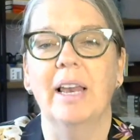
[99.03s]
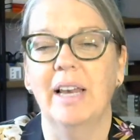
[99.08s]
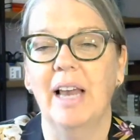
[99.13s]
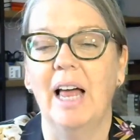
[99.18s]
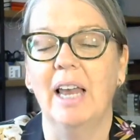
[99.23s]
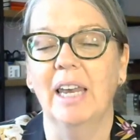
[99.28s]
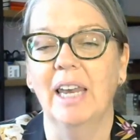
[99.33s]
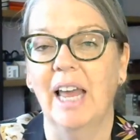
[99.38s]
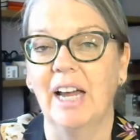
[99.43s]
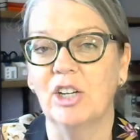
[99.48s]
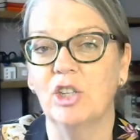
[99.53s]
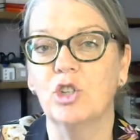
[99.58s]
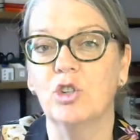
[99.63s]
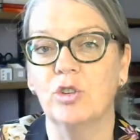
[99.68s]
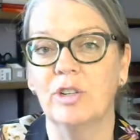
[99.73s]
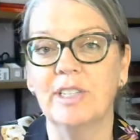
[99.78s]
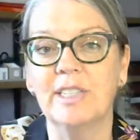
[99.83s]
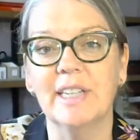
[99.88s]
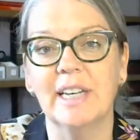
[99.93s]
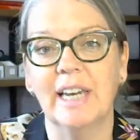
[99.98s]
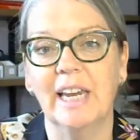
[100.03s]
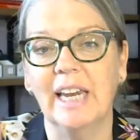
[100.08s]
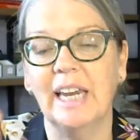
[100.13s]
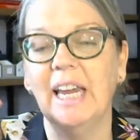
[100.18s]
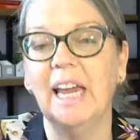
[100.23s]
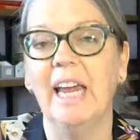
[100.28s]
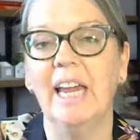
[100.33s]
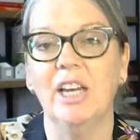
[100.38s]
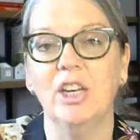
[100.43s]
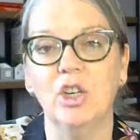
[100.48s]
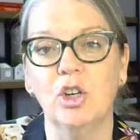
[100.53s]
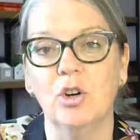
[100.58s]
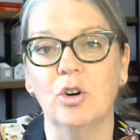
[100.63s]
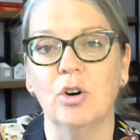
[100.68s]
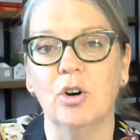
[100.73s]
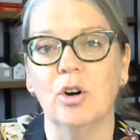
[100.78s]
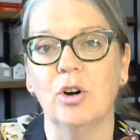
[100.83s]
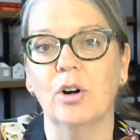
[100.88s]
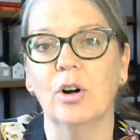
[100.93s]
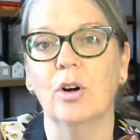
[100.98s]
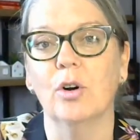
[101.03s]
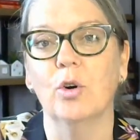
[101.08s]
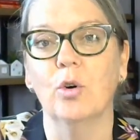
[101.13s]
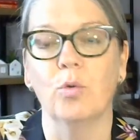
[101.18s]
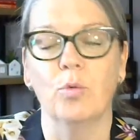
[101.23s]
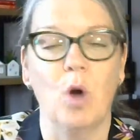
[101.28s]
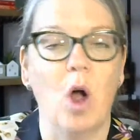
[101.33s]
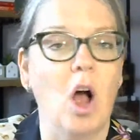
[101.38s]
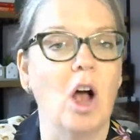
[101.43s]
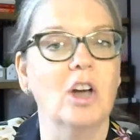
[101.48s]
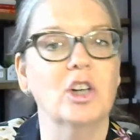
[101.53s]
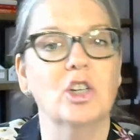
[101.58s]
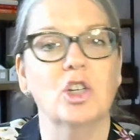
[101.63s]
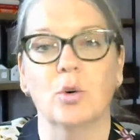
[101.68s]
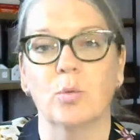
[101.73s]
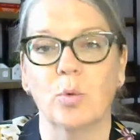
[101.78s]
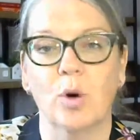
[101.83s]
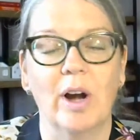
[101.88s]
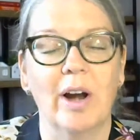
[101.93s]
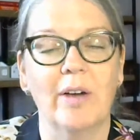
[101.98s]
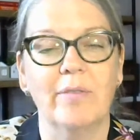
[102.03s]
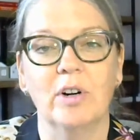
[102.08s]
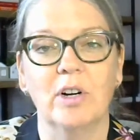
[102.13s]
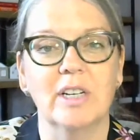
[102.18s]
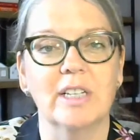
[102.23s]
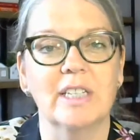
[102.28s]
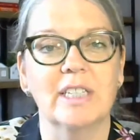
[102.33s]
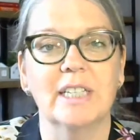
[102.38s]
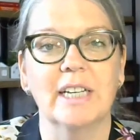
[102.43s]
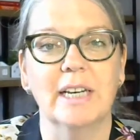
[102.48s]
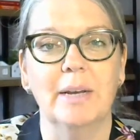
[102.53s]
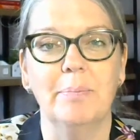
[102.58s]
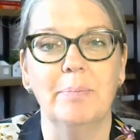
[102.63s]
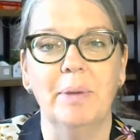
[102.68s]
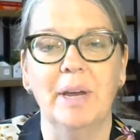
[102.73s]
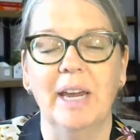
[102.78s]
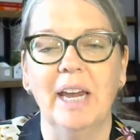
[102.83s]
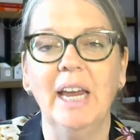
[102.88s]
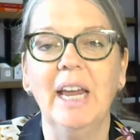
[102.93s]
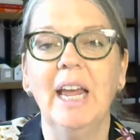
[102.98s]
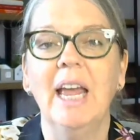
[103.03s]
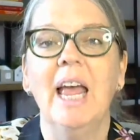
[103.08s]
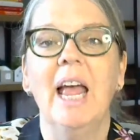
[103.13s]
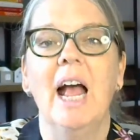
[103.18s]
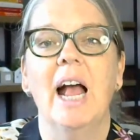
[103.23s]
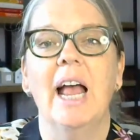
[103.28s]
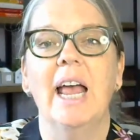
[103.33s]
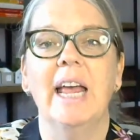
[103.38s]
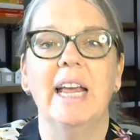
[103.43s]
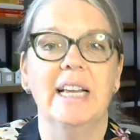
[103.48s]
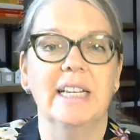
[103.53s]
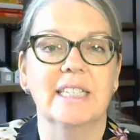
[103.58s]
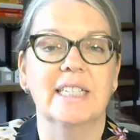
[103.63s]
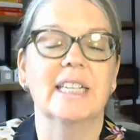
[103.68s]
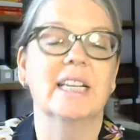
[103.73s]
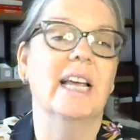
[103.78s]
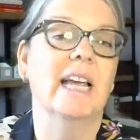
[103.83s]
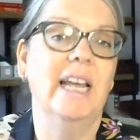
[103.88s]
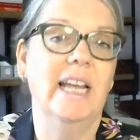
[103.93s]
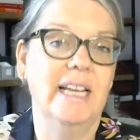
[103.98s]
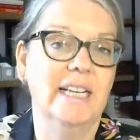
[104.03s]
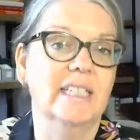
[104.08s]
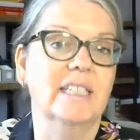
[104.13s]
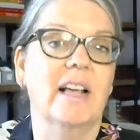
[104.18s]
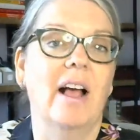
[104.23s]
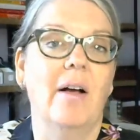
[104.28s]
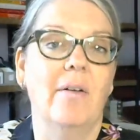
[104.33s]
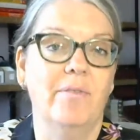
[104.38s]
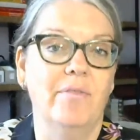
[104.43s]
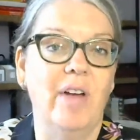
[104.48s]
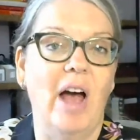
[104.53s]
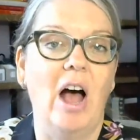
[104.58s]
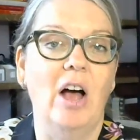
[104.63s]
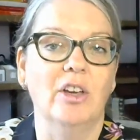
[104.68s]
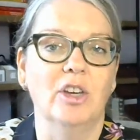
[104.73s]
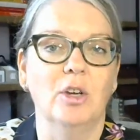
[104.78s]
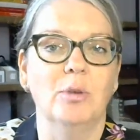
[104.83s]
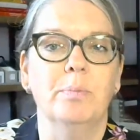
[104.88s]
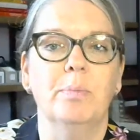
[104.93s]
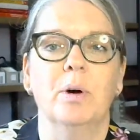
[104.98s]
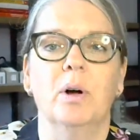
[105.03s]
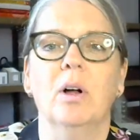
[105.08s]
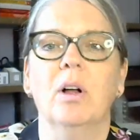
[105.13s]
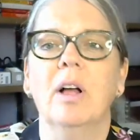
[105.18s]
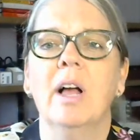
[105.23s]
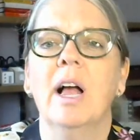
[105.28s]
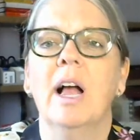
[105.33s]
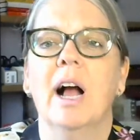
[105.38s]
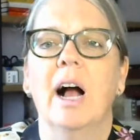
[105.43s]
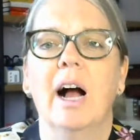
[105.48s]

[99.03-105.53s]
electricity in your garage or wherever it's going to be is valuable.